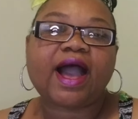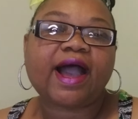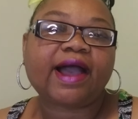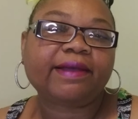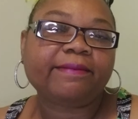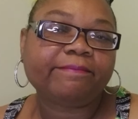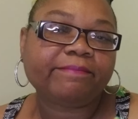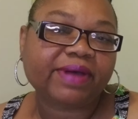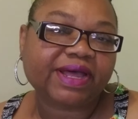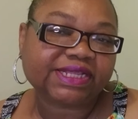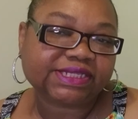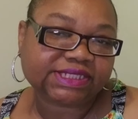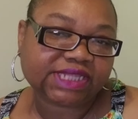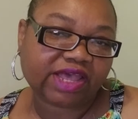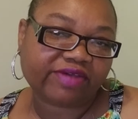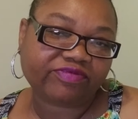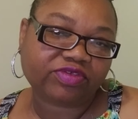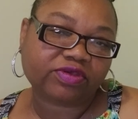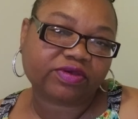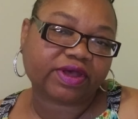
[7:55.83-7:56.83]
I must
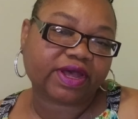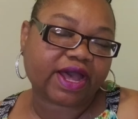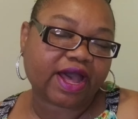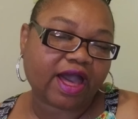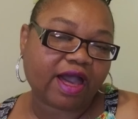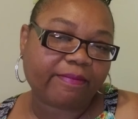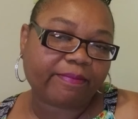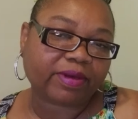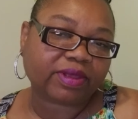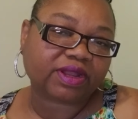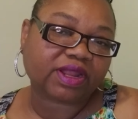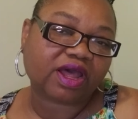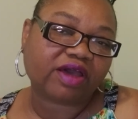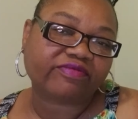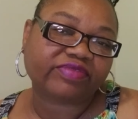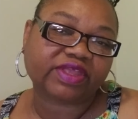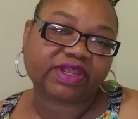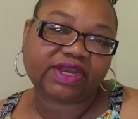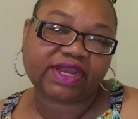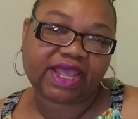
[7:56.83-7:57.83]
give you a couple
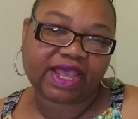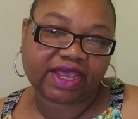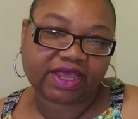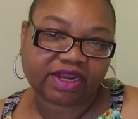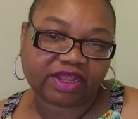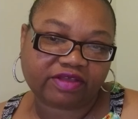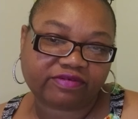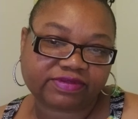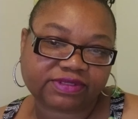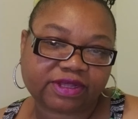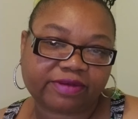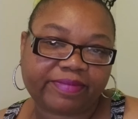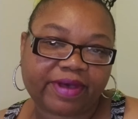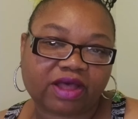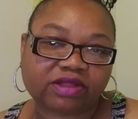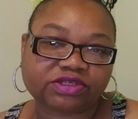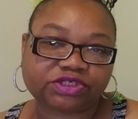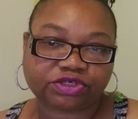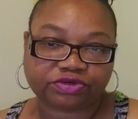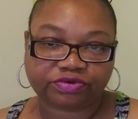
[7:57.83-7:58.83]
of the negatives
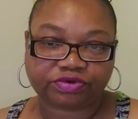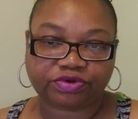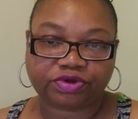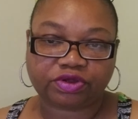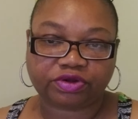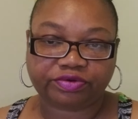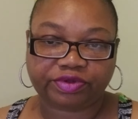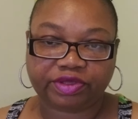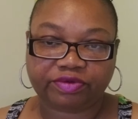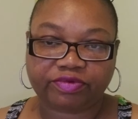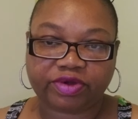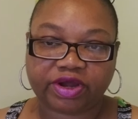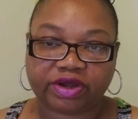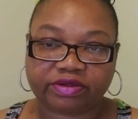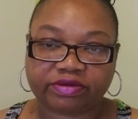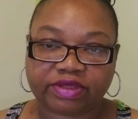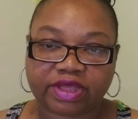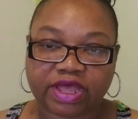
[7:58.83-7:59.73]
about general notary work.